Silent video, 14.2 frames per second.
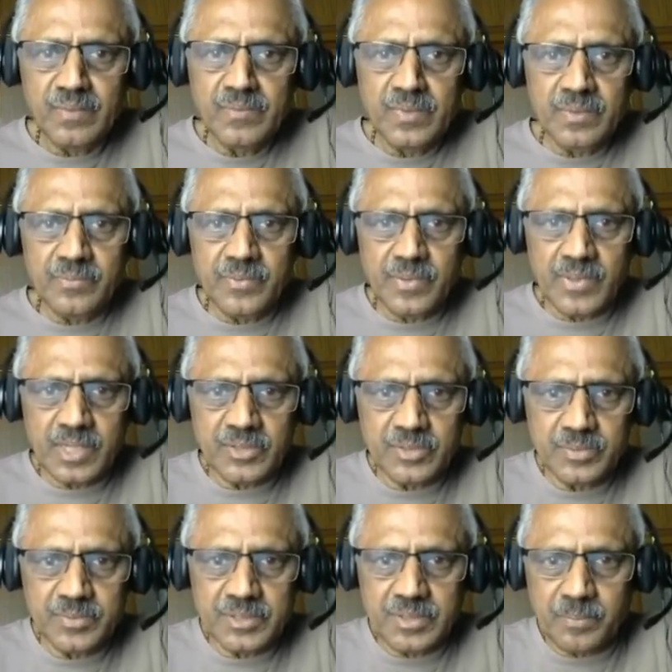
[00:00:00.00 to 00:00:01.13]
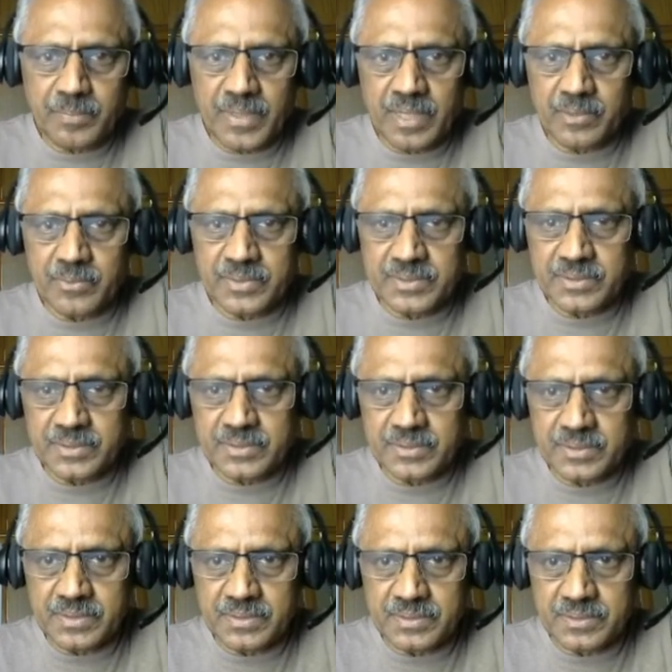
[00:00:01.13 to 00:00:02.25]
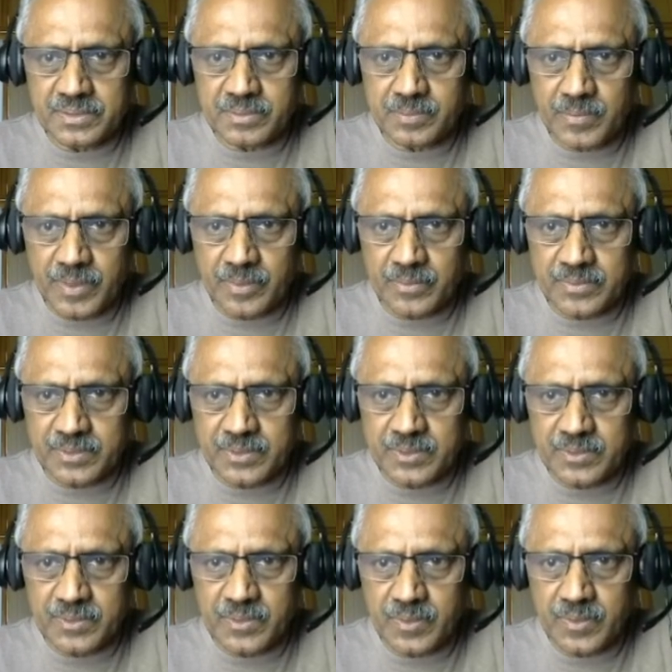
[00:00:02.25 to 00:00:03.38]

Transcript: we will assume this is a pairwise. This is pairwise disjoint.